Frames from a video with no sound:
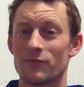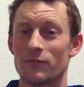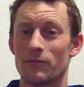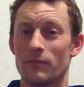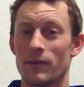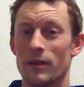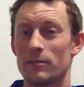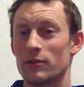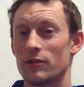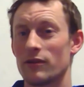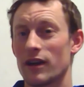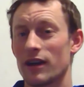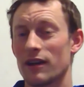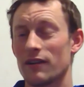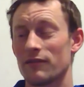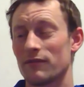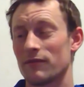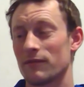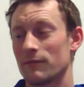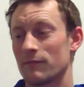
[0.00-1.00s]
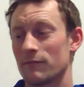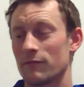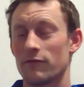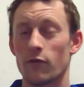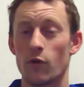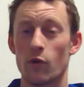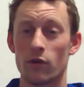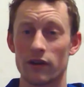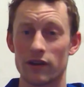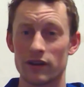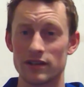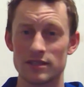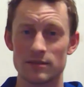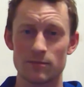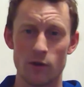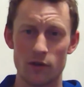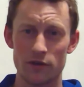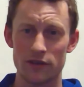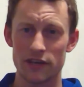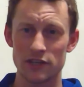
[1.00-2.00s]
Maybe you have 4 in a
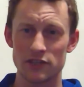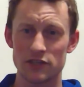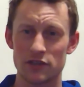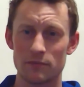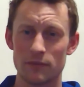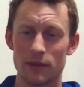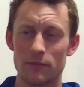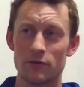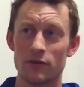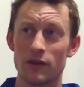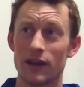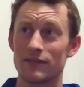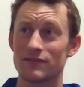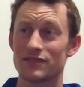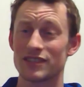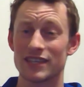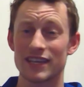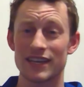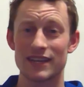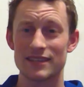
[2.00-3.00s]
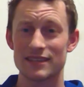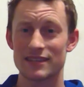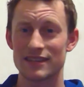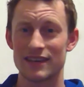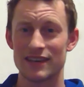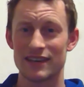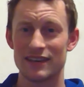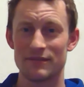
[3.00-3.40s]
small kitchen, maybe you have 6